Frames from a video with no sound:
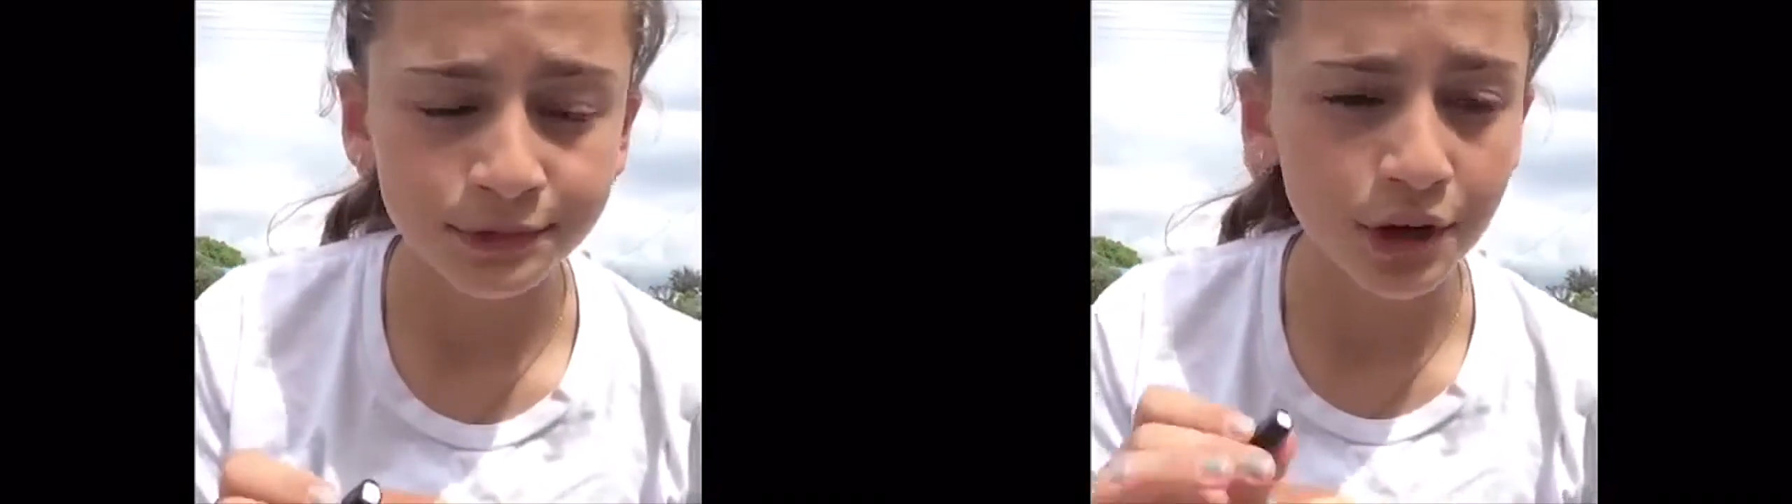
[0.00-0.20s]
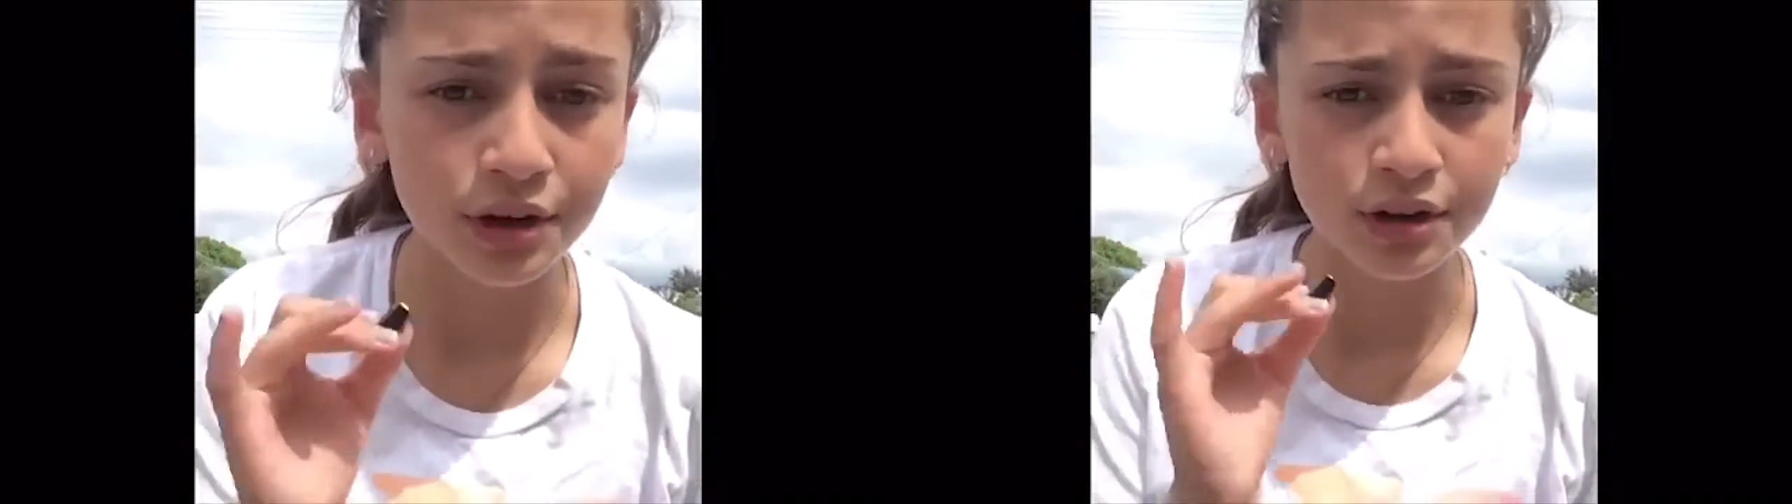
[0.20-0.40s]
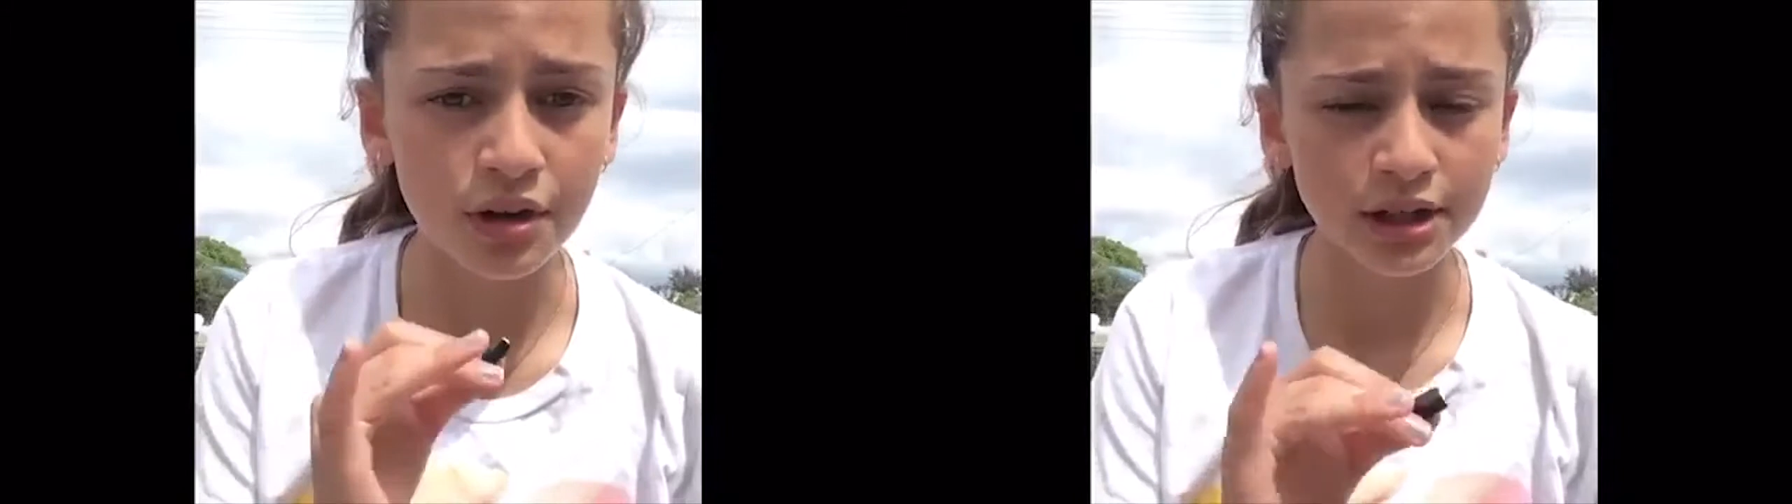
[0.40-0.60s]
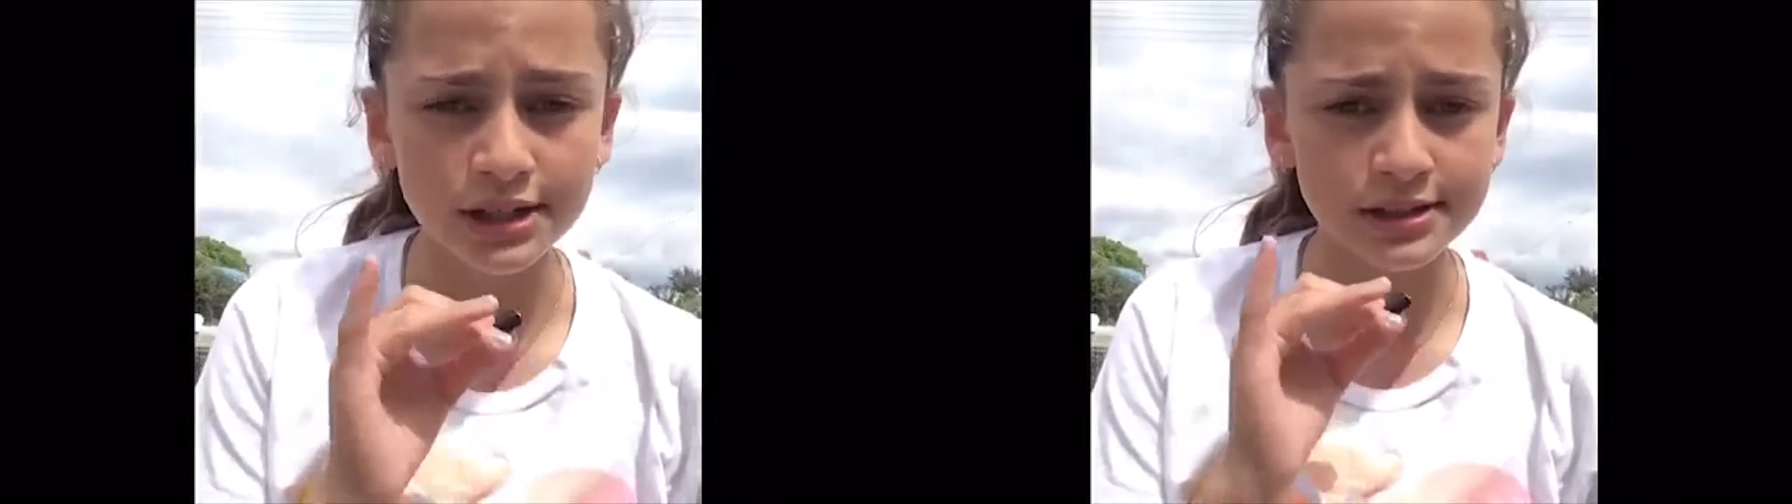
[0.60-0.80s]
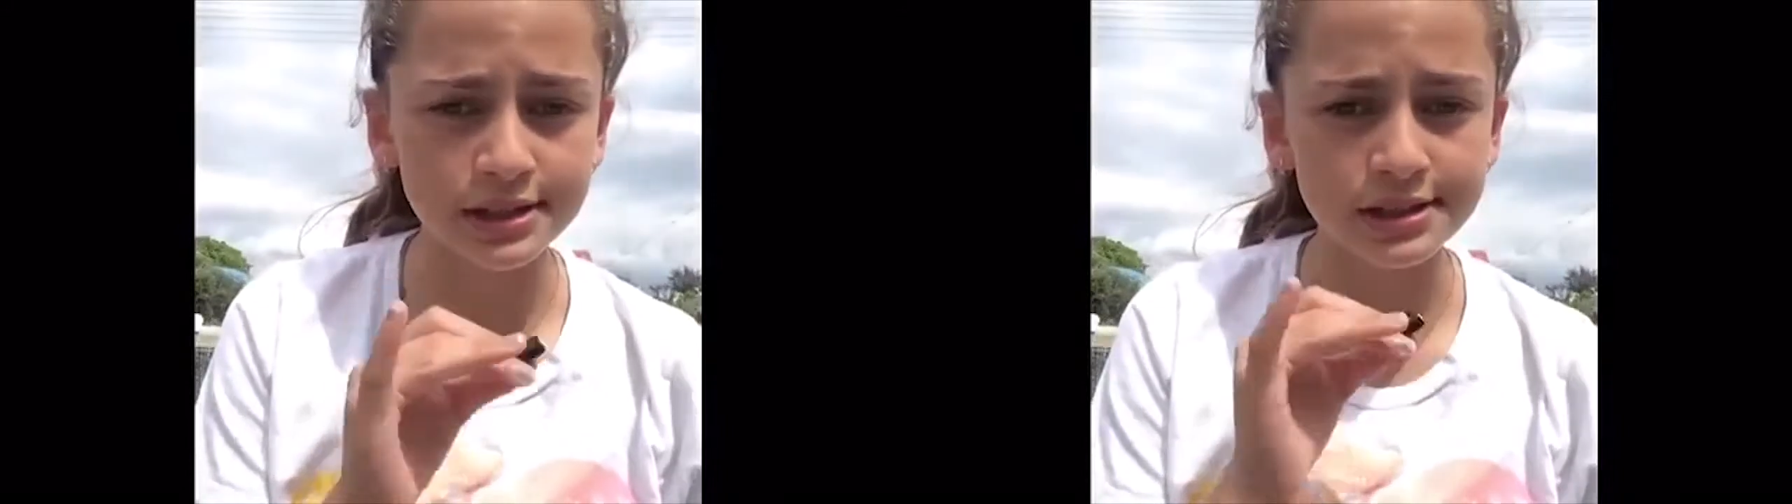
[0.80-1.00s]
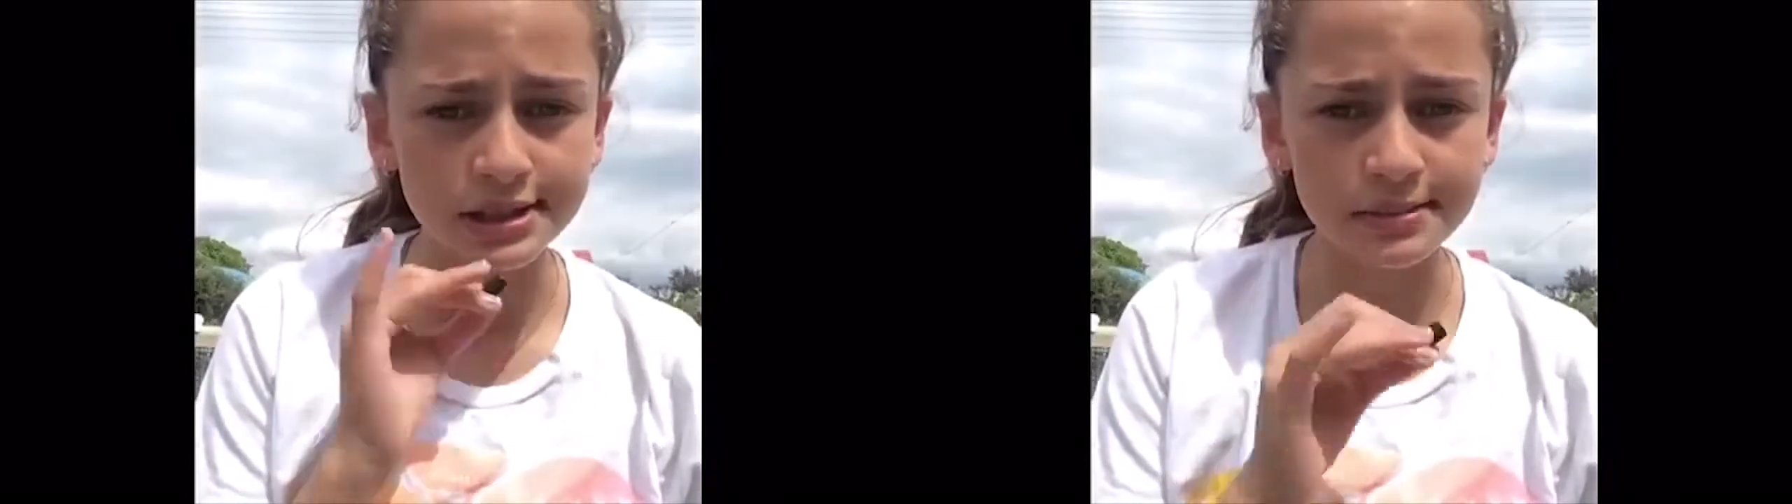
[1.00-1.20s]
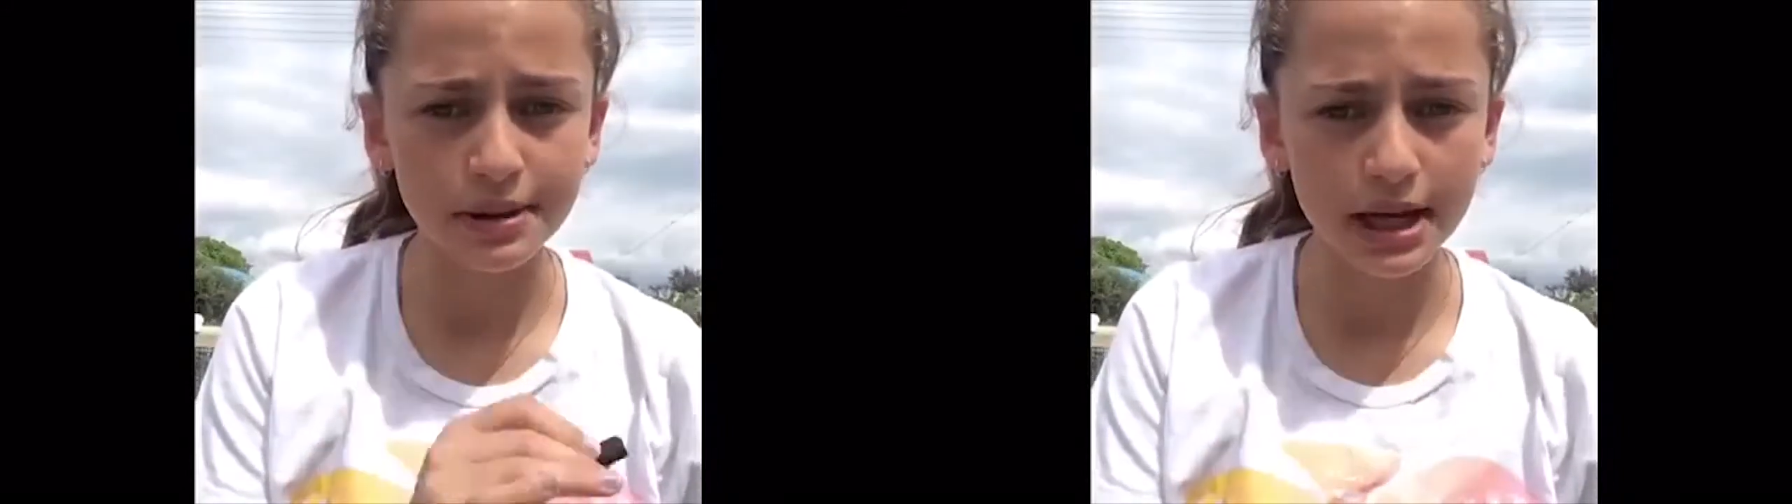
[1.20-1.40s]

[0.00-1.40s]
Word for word: Go to Lollies Z